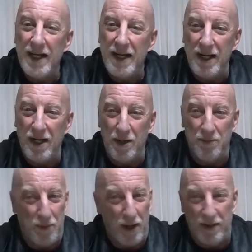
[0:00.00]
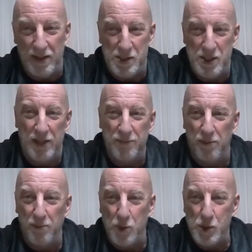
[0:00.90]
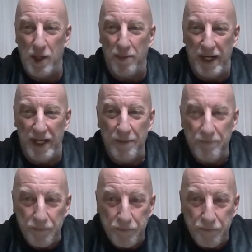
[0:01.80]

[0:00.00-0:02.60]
Probably that scene from Bruce Almighty.